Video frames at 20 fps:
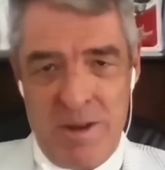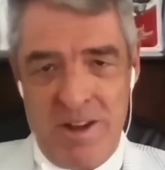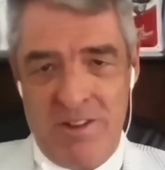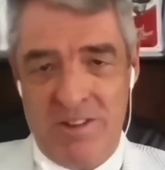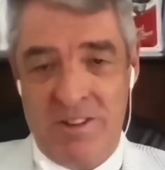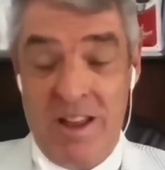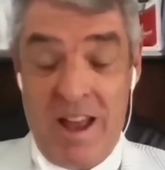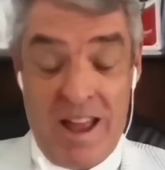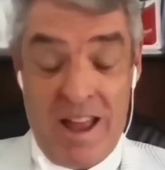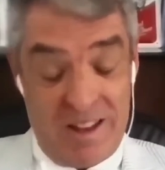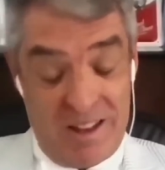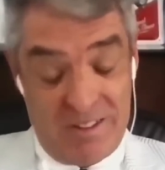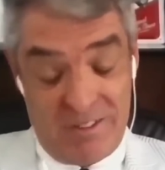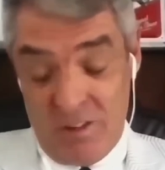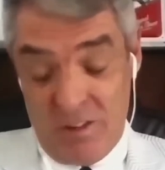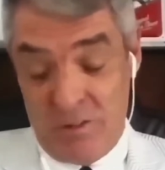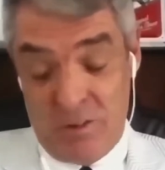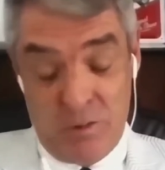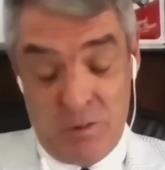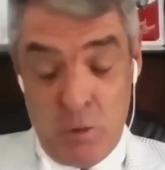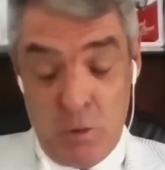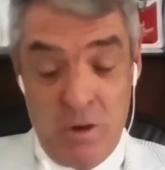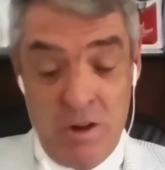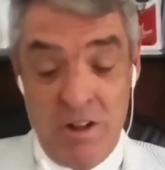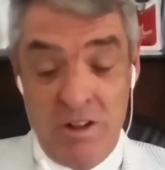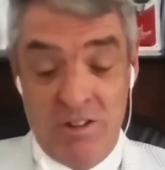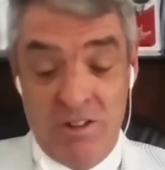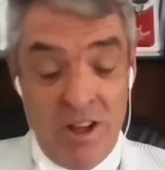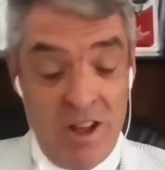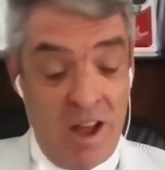He's the
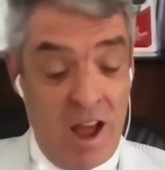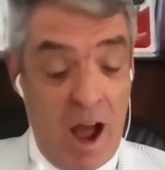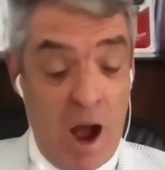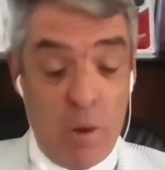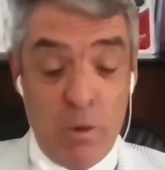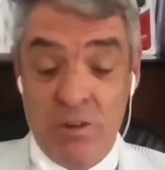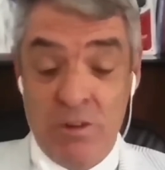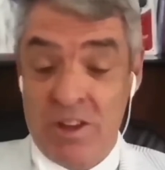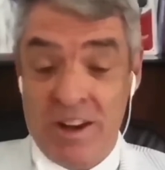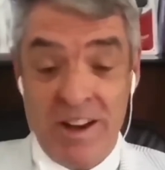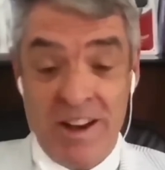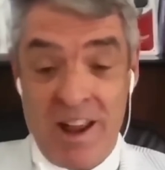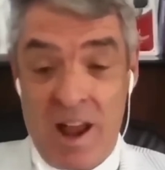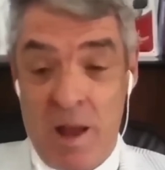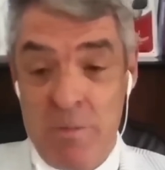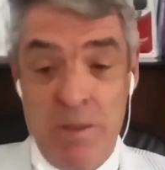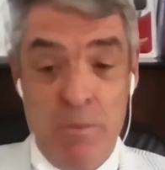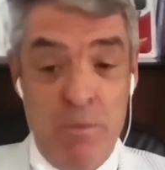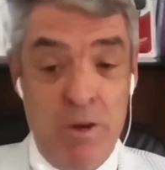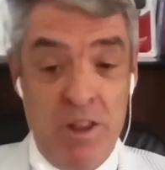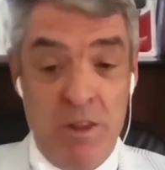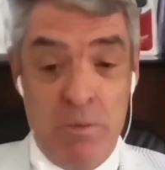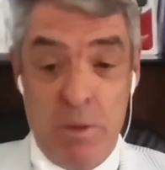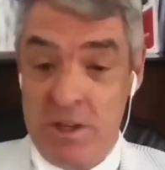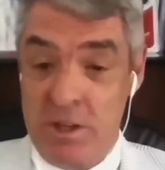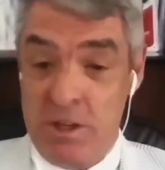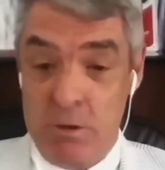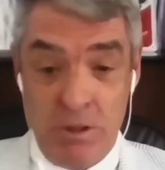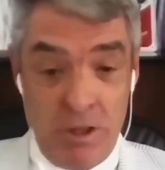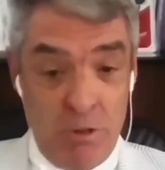words I was going to come in with,
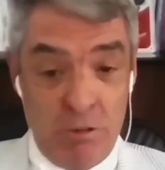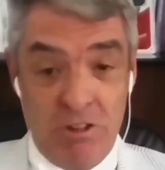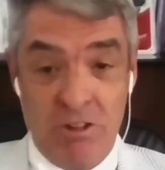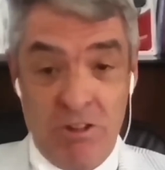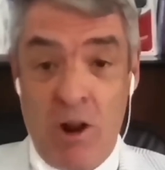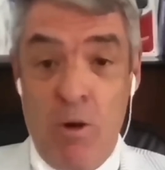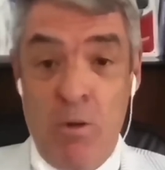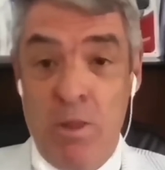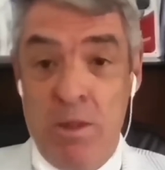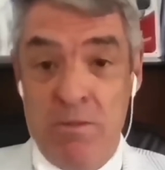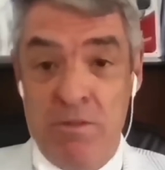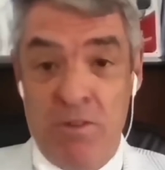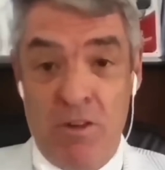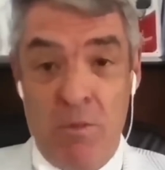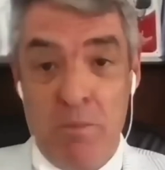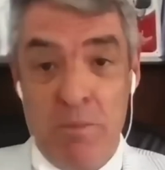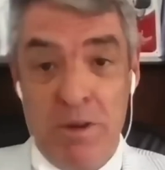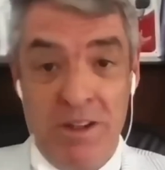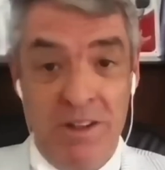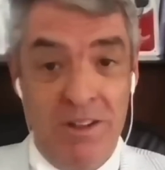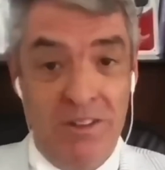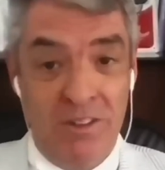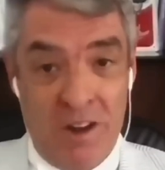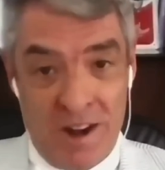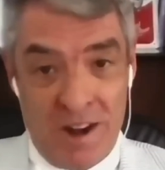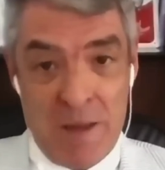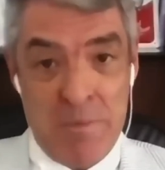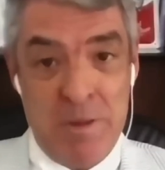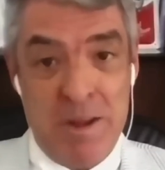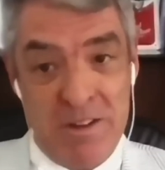but you stole them from me.
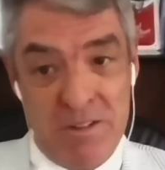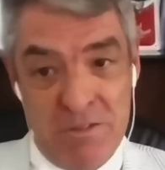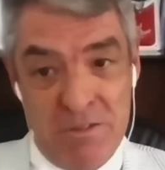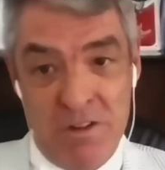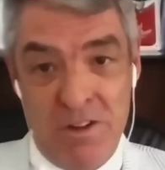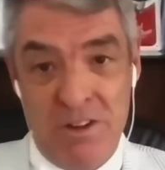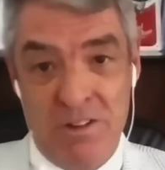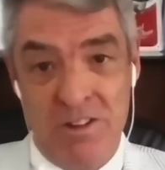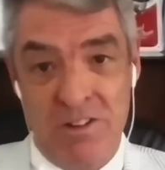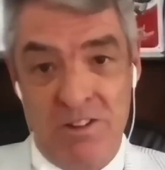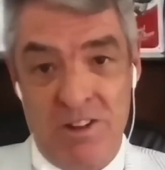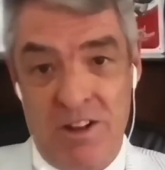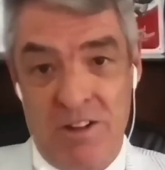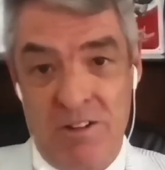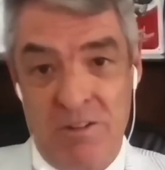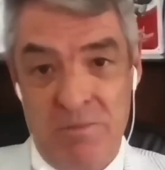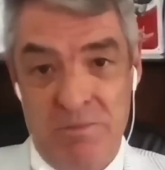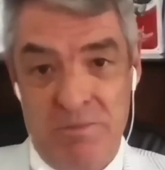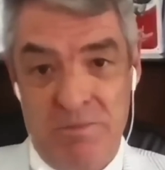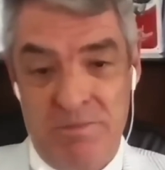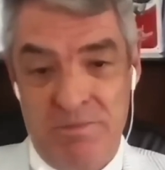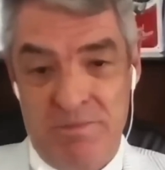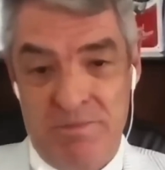Dynamic, versatile.